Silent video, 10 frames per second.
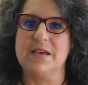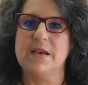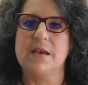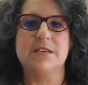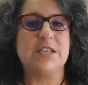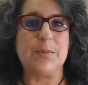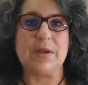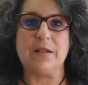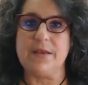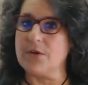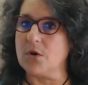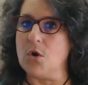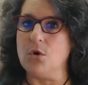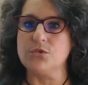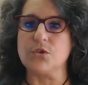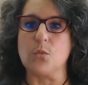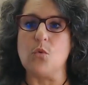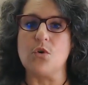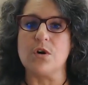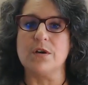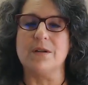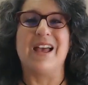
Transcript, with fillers: Typically, they're old or worn,